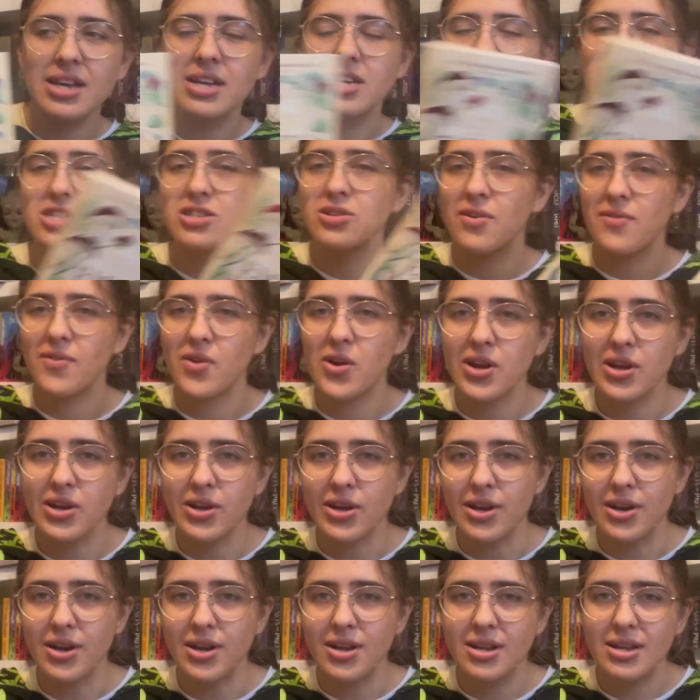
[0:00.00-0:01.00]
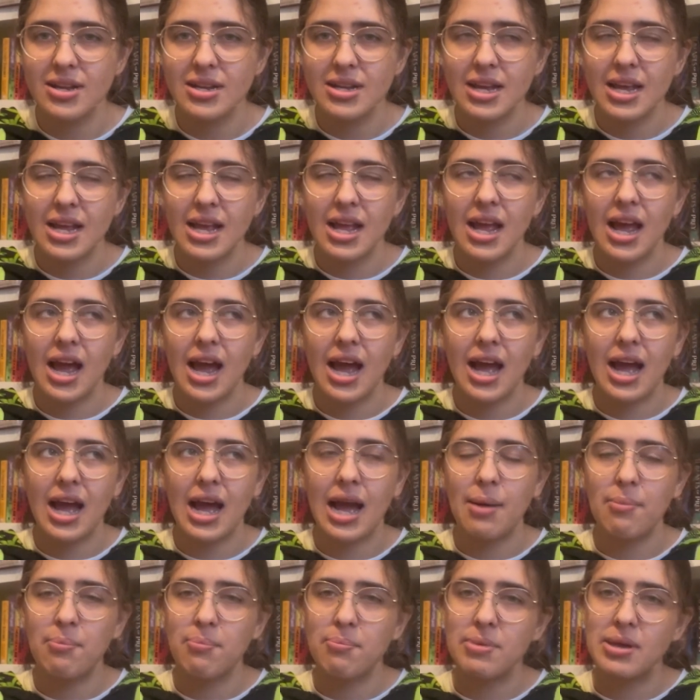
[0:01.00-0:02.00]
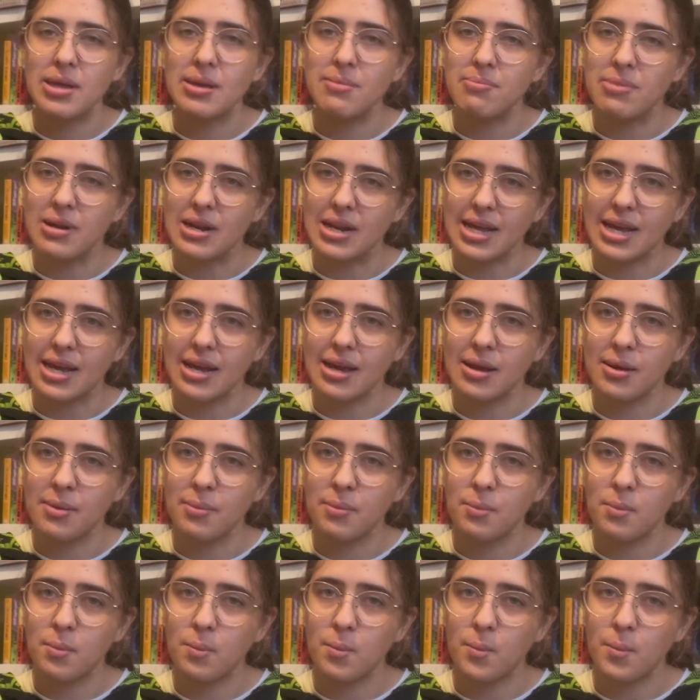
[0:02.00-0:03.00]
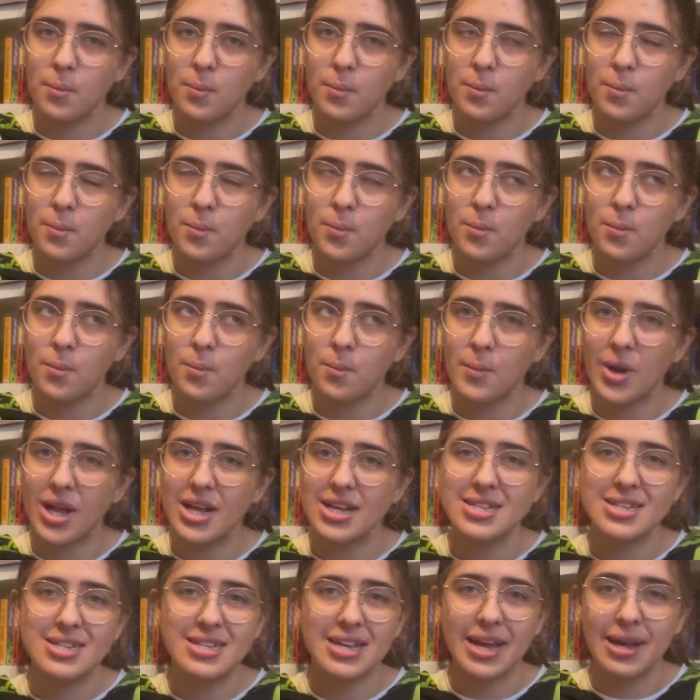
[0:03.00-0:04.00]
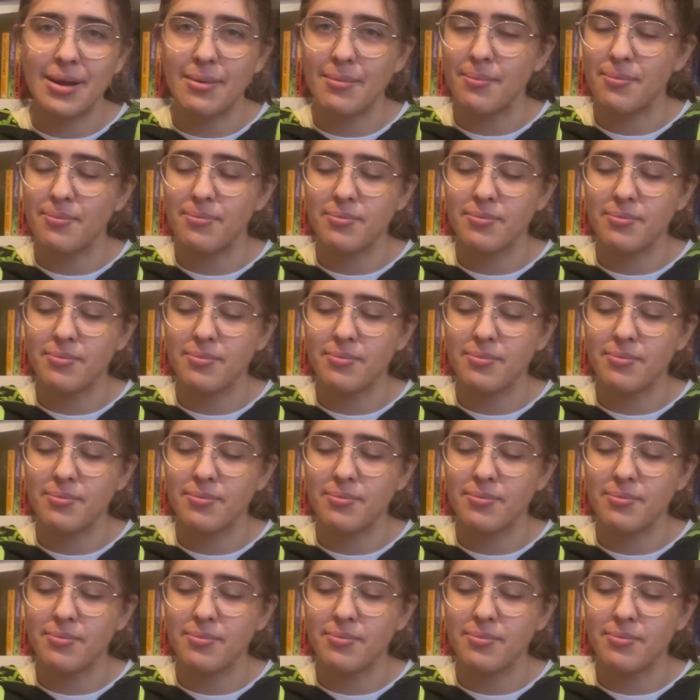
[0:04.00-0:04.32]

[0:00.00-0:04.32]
She's not very good at peopling. Same.